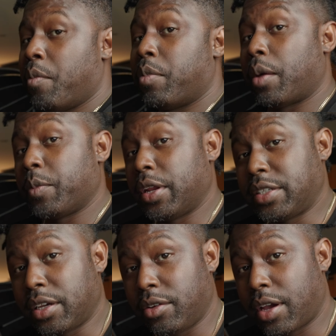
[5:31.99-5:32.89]
But I'm gonna
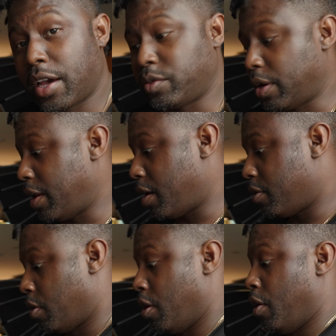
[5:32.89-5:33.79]
tell you guys right
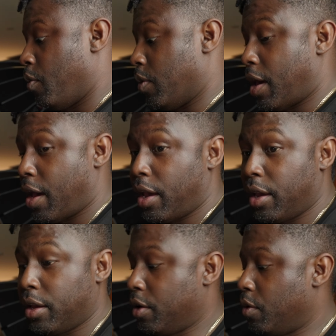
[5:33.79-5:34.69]
now, when
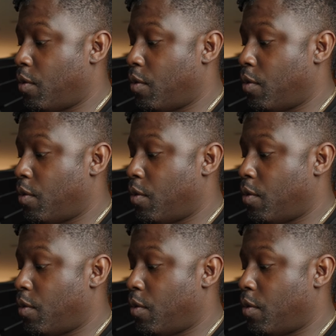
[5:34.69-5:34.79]
I